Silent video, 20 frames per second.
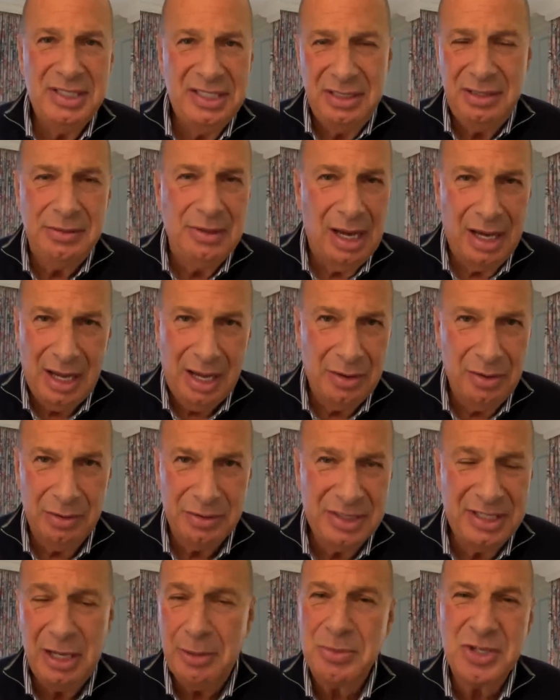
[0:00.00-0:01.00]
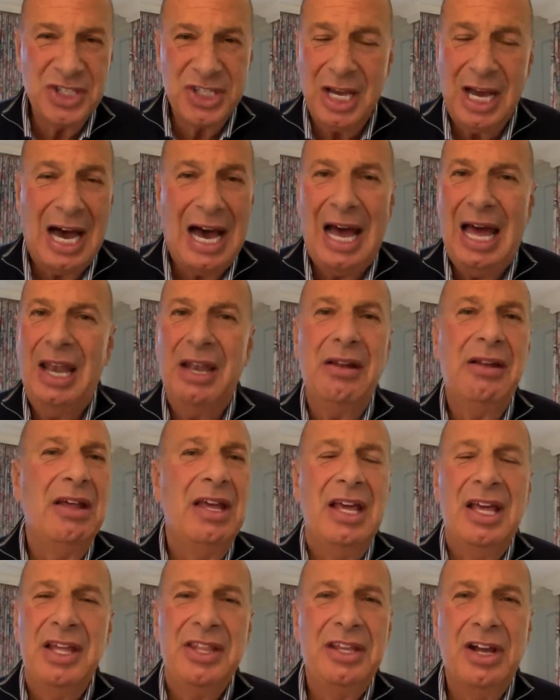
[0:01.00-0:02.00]
uh, Tim Scott.
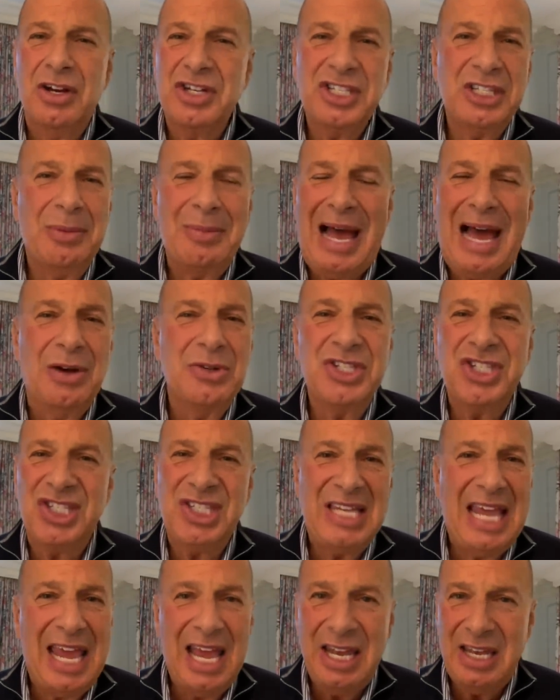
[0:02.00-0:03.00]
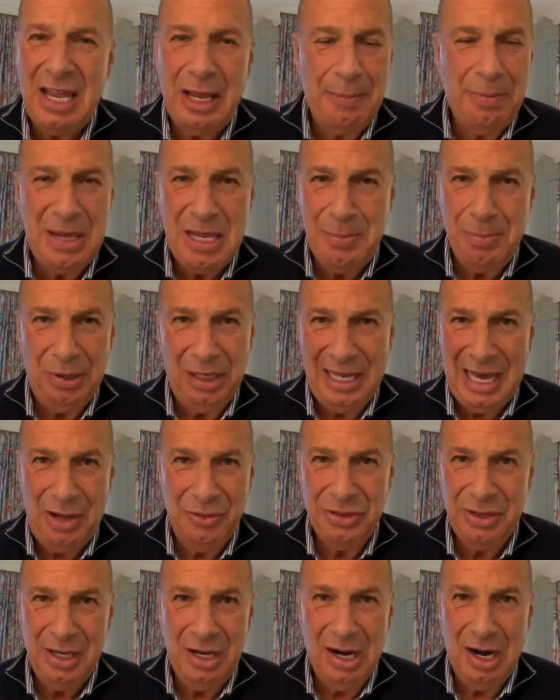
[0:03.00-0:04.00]
There's some outstanding people out
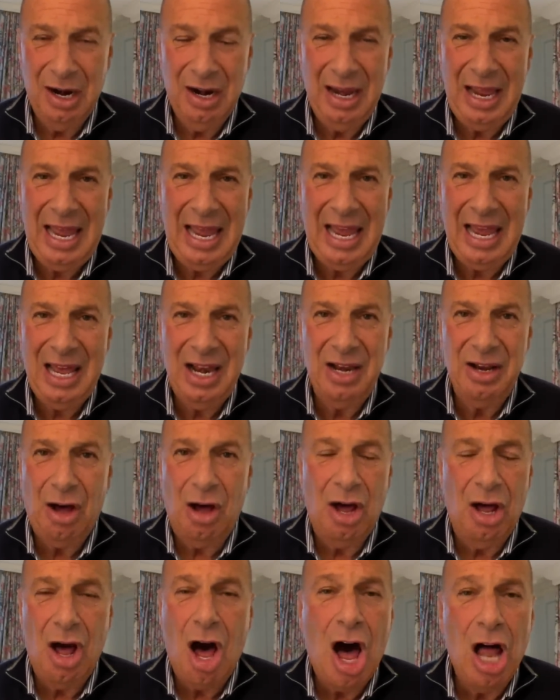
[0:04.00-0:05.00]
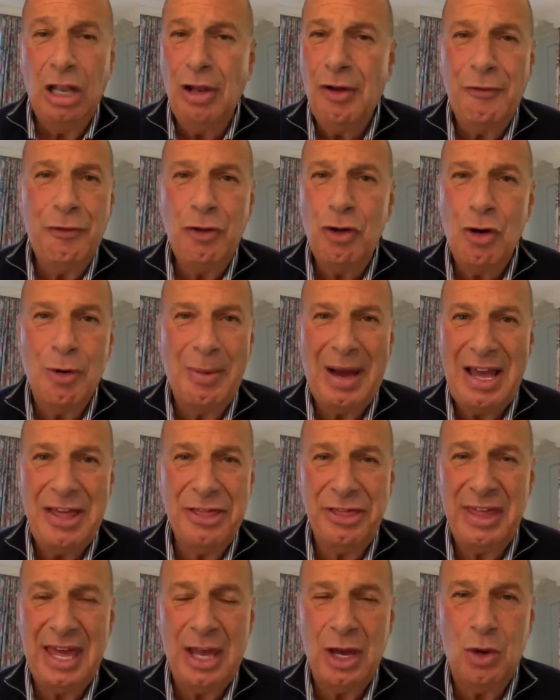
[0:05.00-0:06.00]
there, and all of whom I
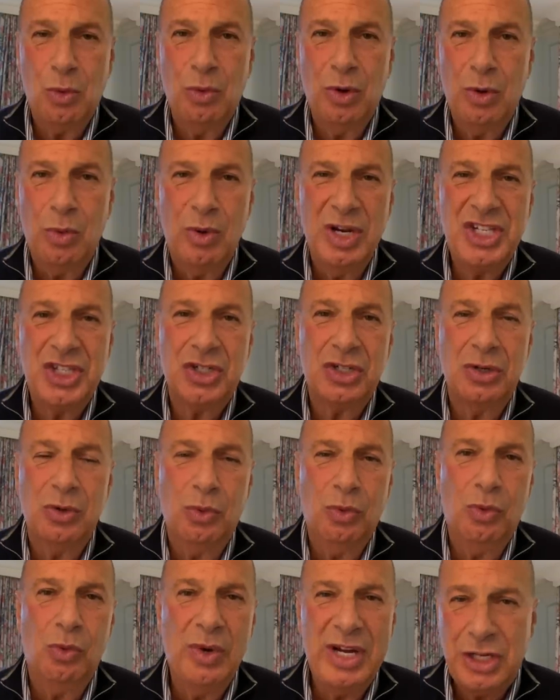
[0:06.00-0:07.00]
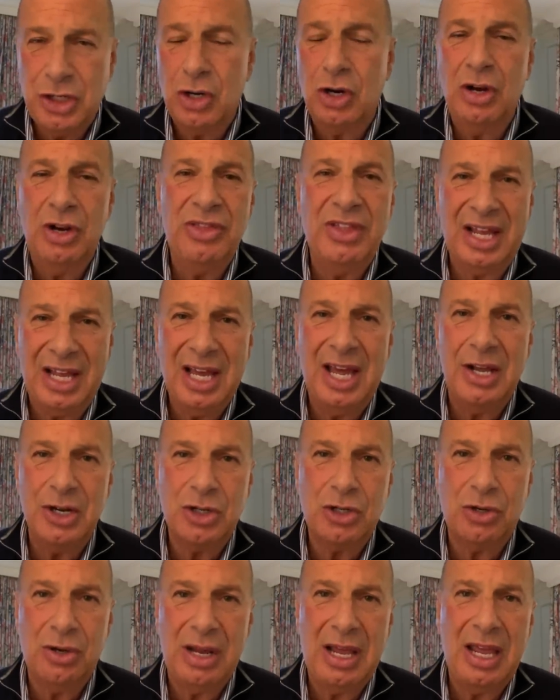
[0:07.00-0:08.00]
think would re- return the
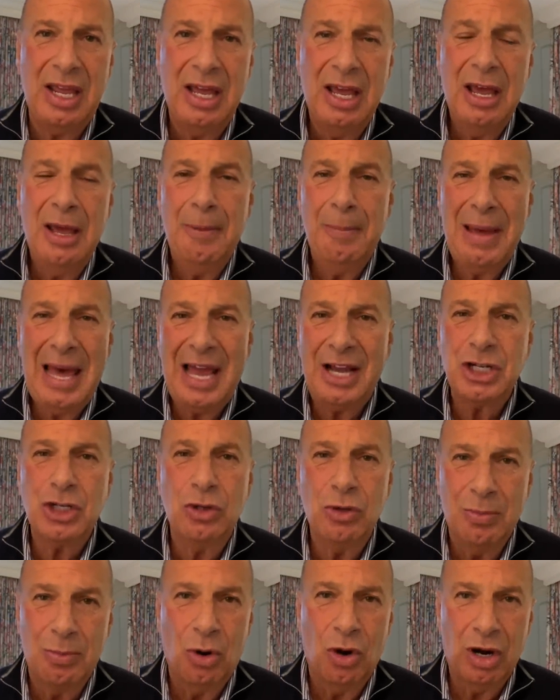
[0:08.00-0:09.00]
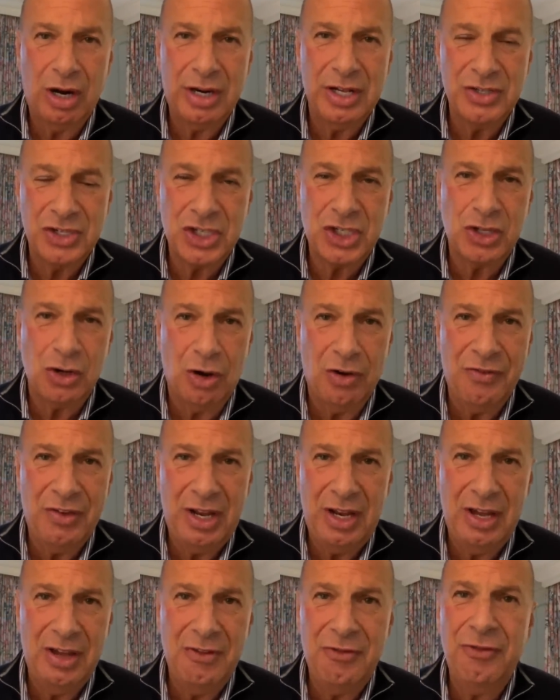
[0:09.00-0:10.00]
country back to a more
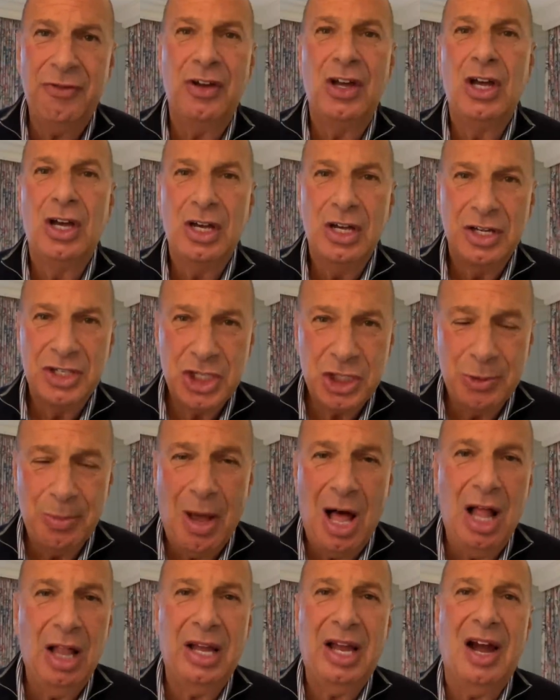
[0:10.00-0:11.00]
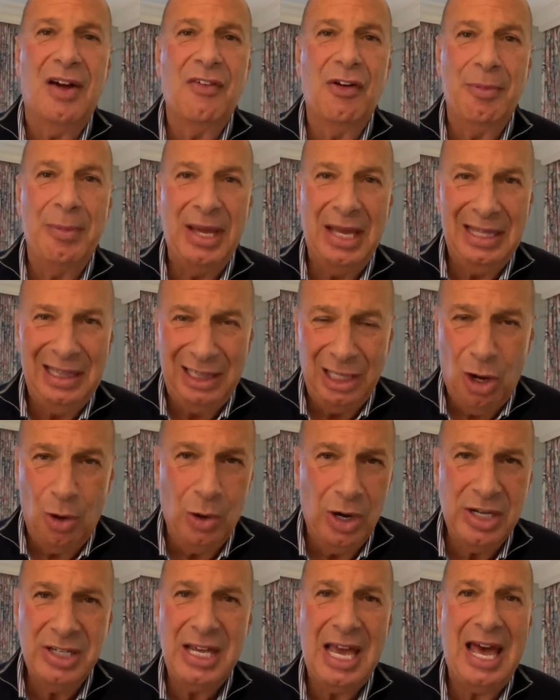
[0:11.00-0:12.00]
conservative, small government, lower
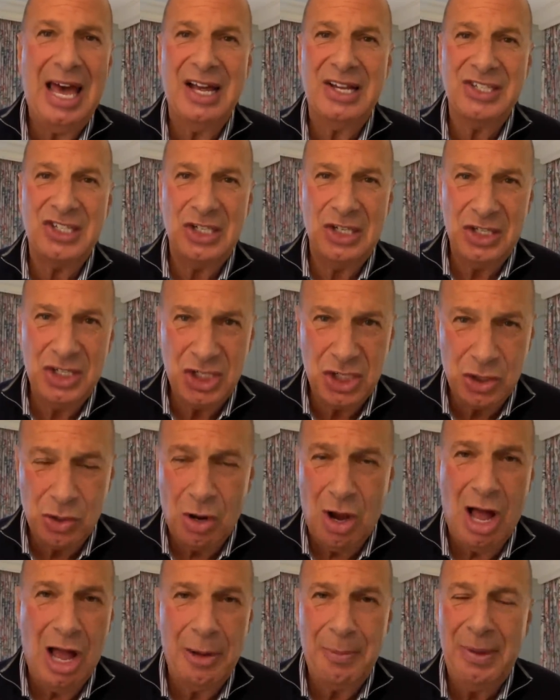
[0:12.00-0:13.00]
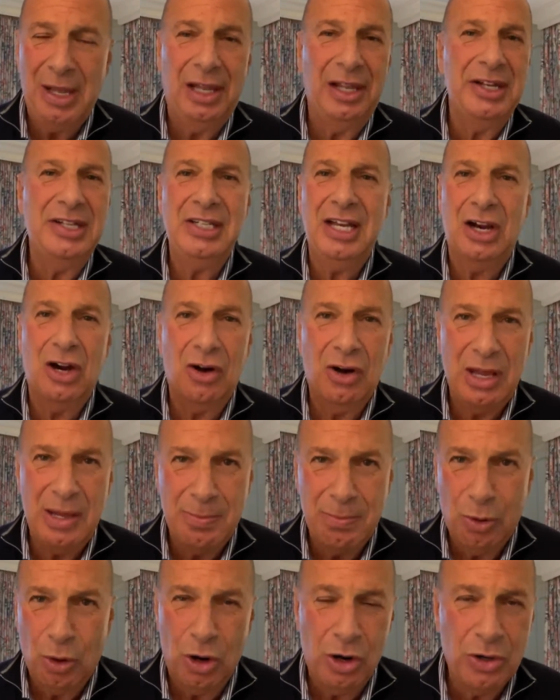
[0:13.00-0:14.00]
taxes, strong military,
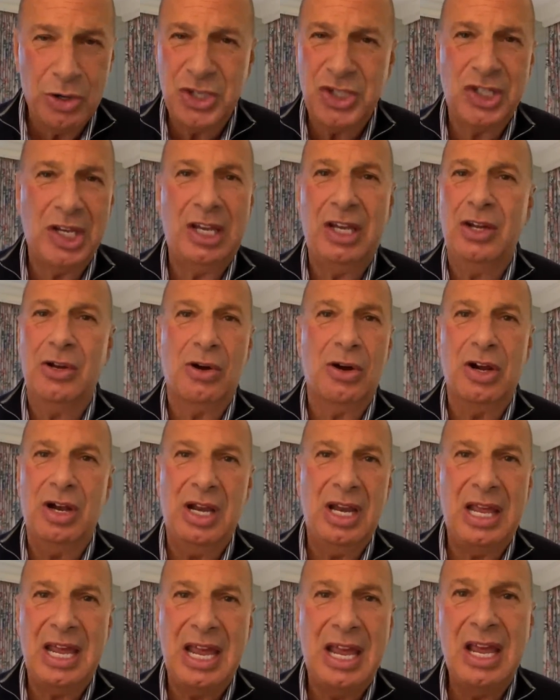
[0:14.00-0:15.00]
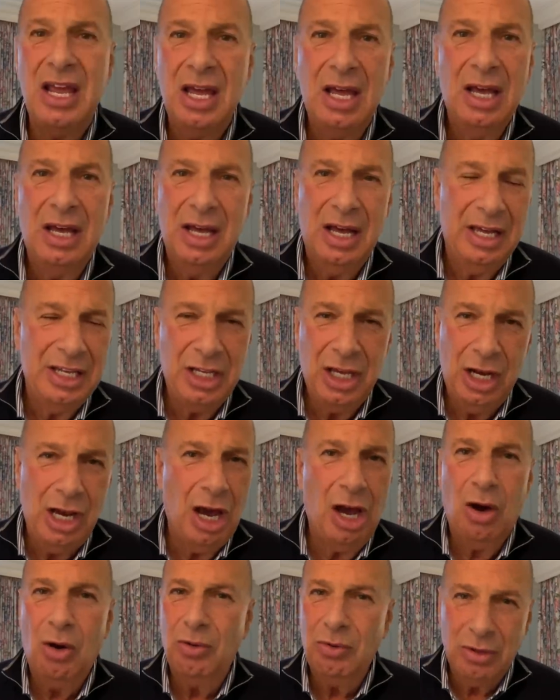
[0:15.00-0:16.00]
border security. You
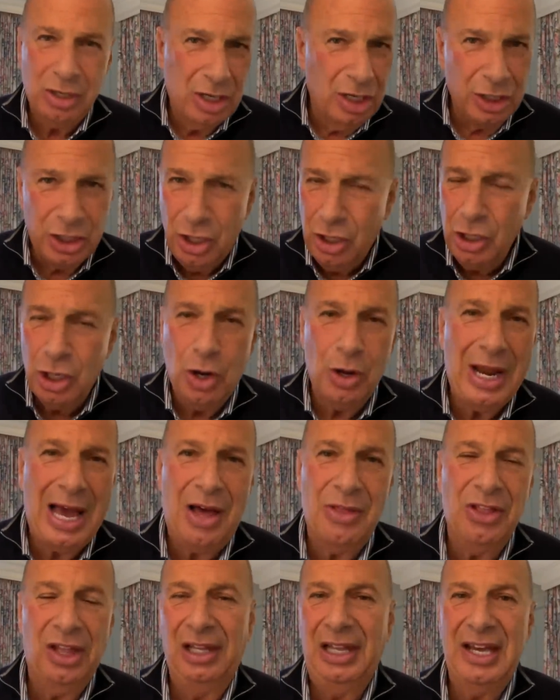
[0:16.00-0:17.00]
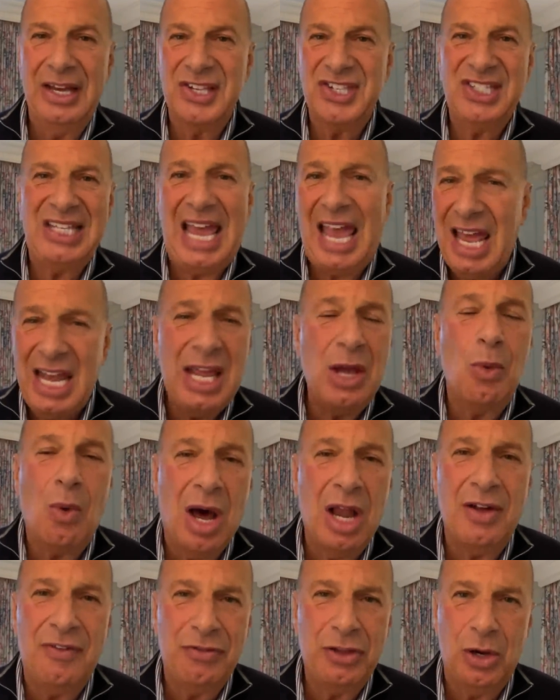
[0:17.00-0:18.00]
know, you can go down the list. Any one of
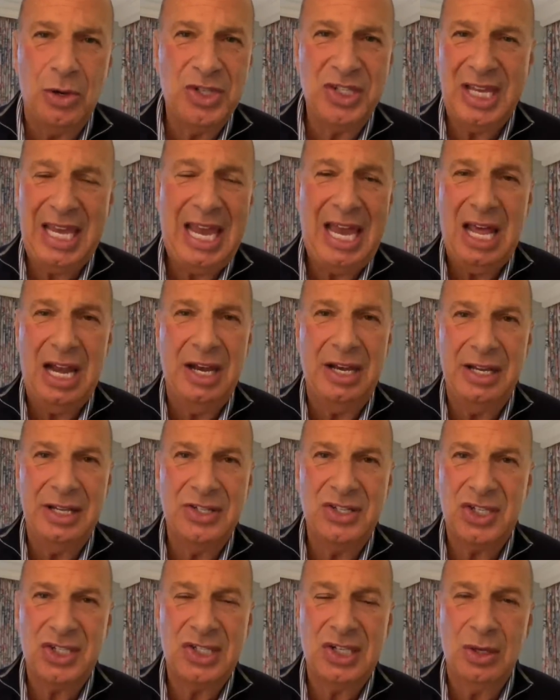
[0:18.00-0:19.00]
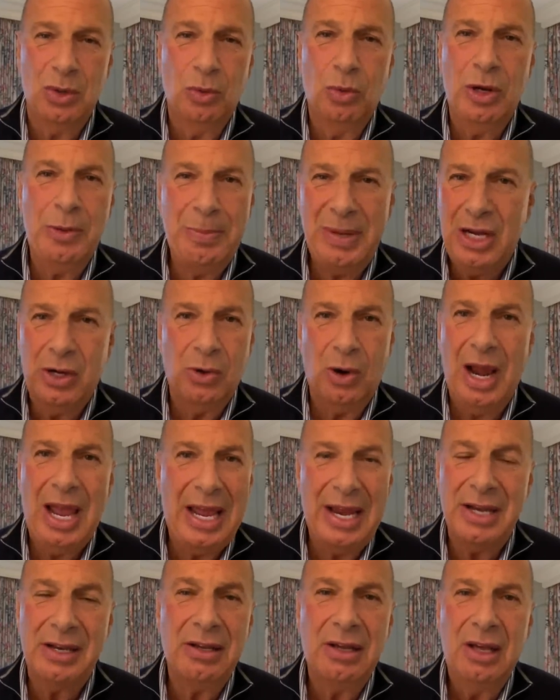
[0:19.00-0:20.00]
those candidates would be great.
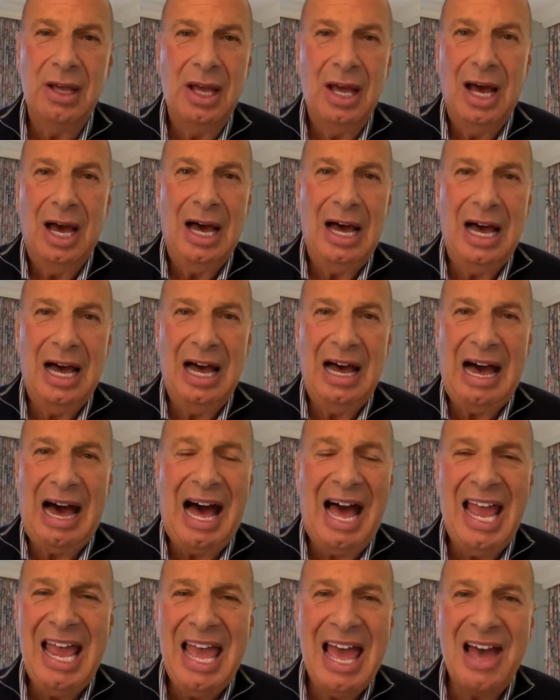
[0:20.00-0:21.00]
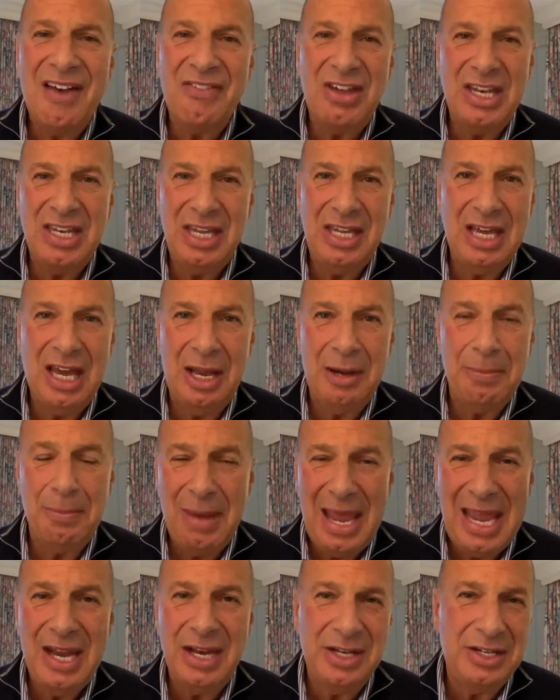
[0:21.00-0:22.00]
Uh, I haven't yet made
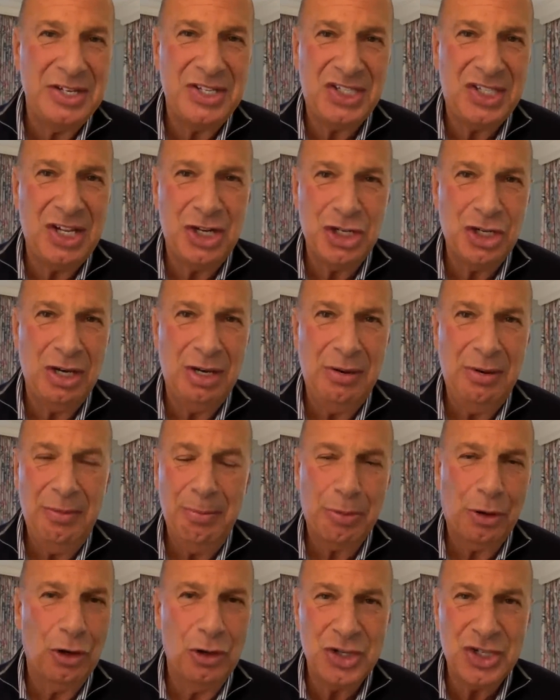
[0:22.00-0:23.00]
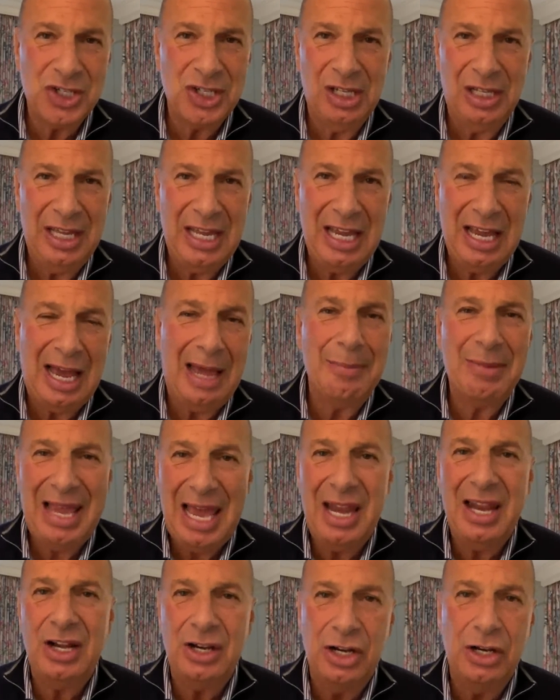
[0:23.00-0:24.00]
a decision personally. I'm getting
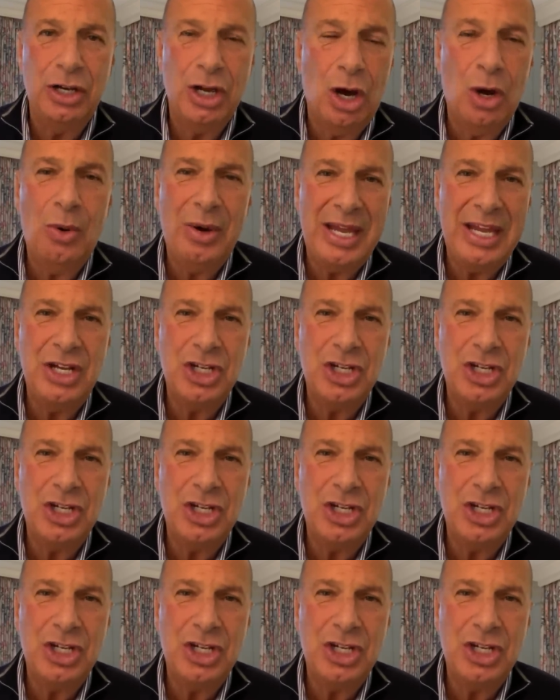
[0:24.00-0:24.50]
to know each